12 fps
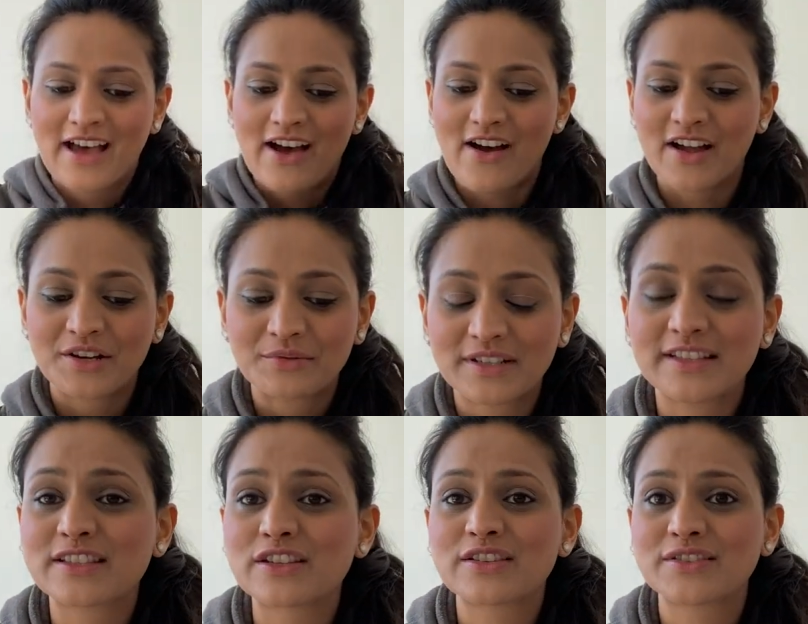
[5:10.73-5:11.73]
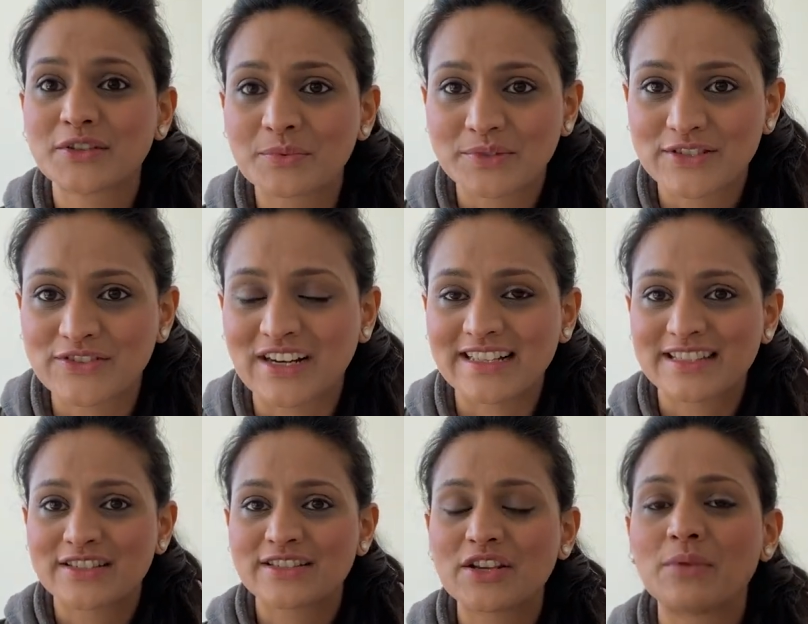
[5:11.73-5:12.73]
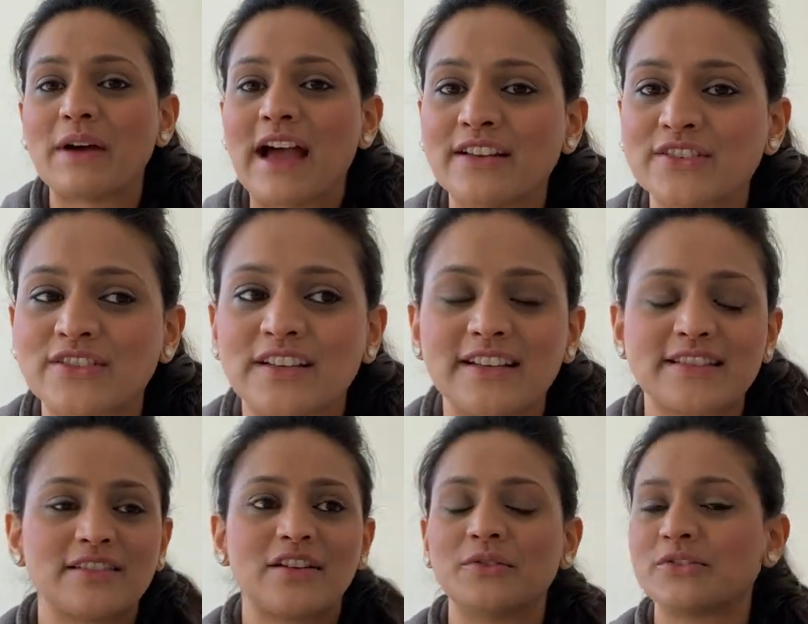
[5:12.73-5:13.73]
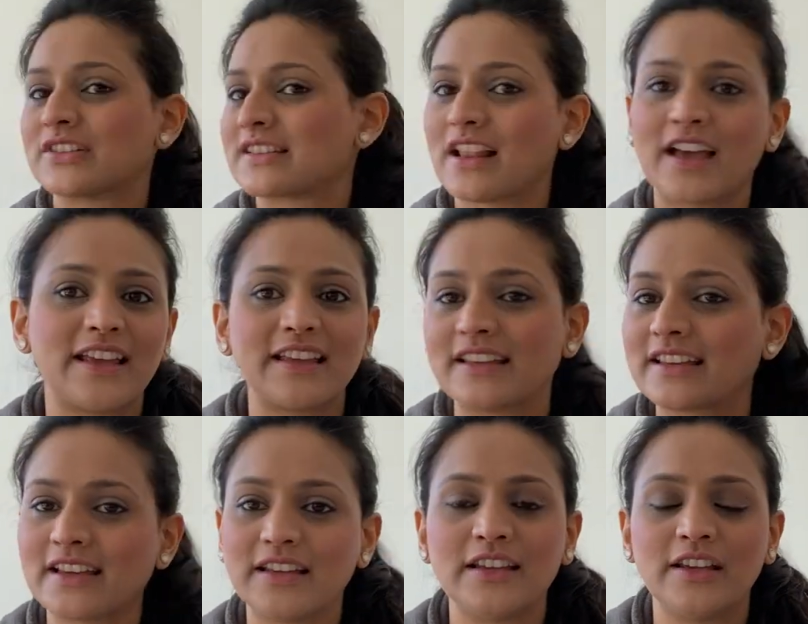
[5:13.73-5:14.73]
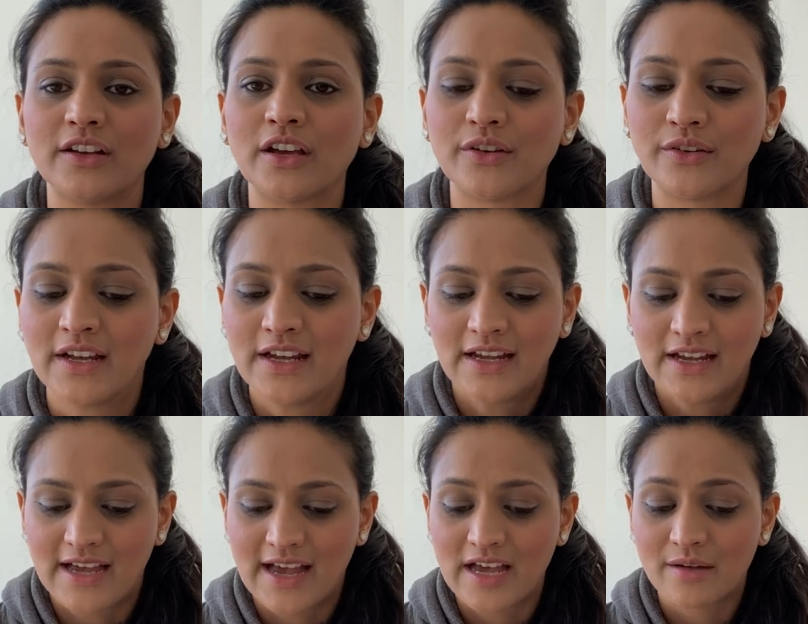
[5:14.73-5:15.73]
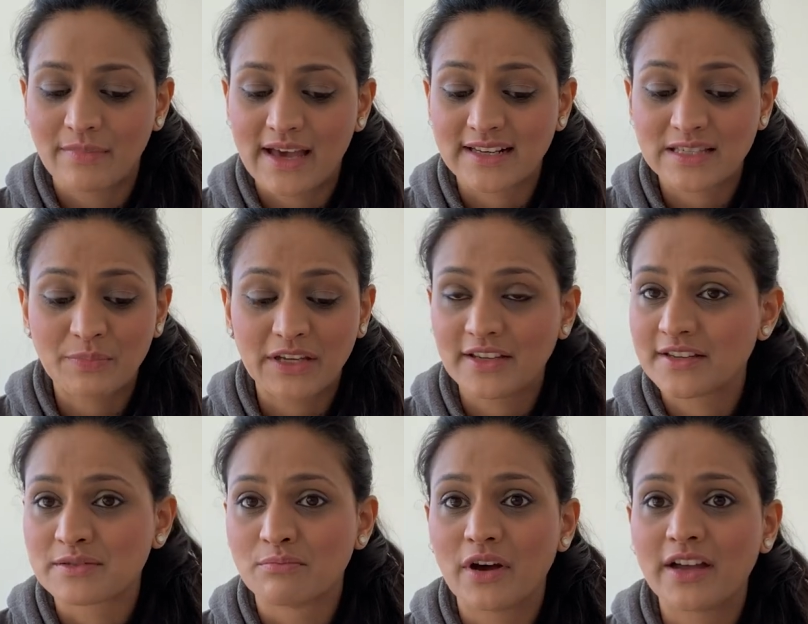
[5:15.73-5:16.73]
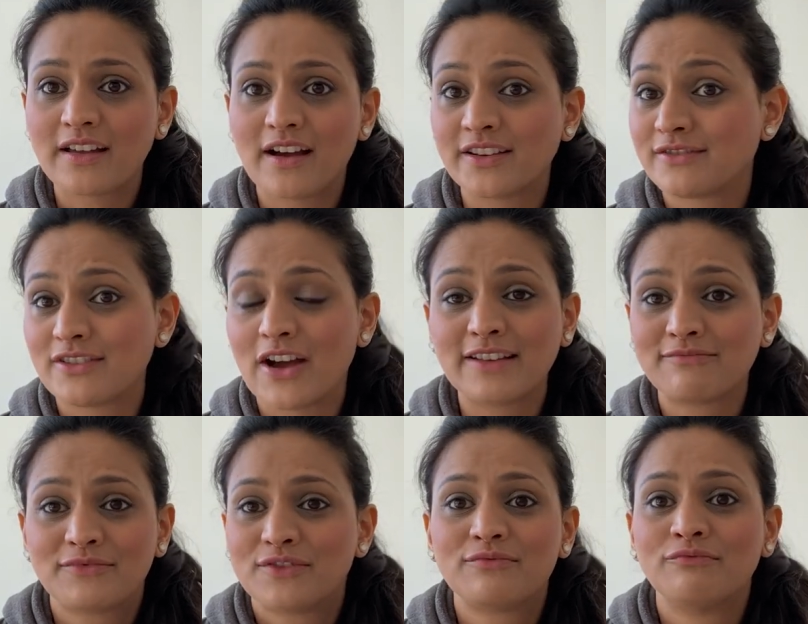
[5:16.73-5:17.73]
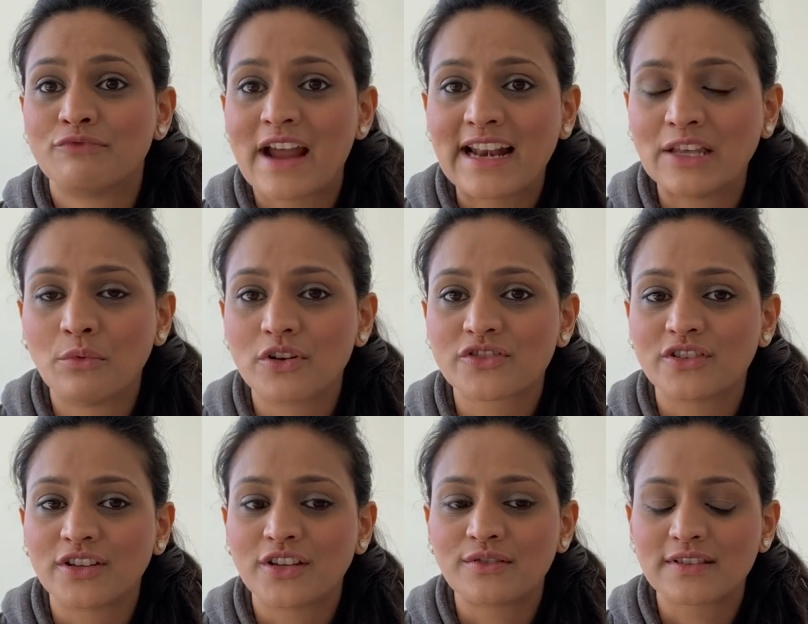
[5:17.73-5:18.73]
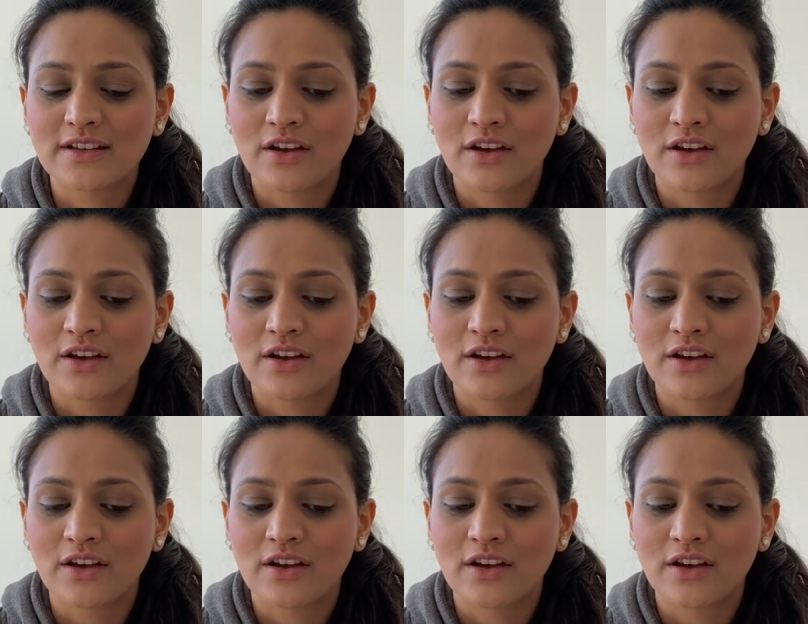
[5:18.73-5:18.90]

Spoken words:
I was super stressed, super anxious, and I was just like, and it's because I rarely watch the news.